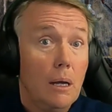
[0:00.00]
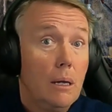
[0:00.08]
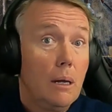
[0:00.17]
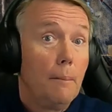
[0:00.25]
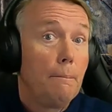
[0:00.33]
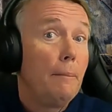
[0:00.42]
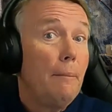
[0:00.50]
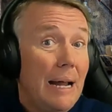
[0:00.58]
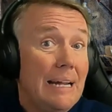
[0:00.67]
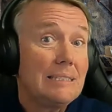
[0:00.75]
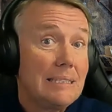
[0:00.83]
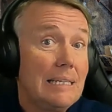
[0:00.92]
But my
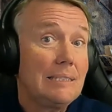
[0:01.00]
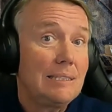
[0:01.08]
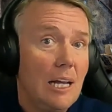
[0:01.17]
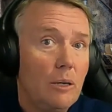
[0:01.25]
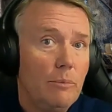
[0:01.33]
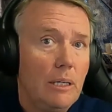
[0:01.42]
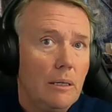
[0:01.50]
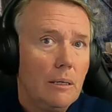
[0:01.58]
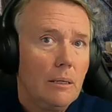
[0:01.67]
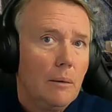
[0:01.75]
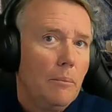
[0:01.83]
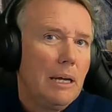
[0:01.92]
instincts tell me,
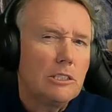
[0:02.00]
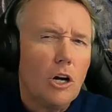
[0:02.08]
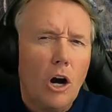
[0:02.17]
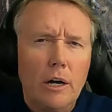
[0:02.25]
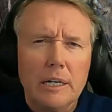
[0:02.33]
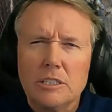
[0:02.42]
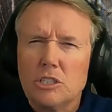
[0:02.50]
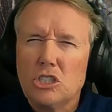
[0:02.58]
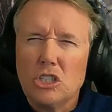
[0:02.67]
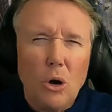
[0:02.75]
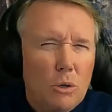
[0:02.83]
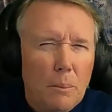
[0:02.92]
because art is
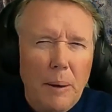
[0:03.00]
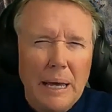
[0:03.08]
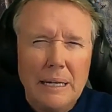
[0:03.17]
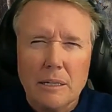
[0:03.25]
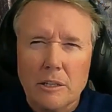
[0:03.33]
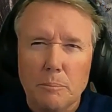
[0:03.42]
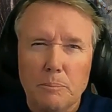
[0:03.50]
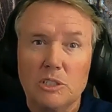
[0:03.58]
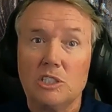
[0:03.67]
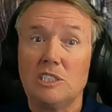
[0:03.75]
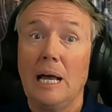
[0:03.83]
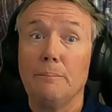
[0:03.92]
so dependent on the
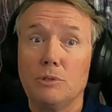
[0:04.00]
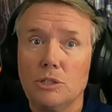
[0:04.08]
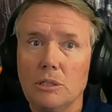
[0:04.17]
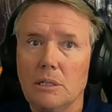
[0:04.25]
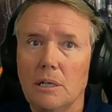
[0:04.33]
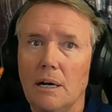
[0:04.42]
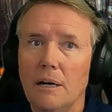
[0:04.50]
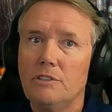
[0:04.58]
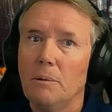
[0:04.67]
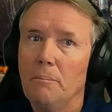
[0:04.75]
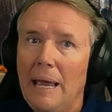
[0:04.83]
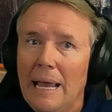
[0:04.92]
perception of
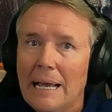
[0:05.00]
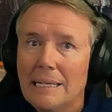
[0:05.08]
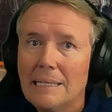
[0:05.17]
demand,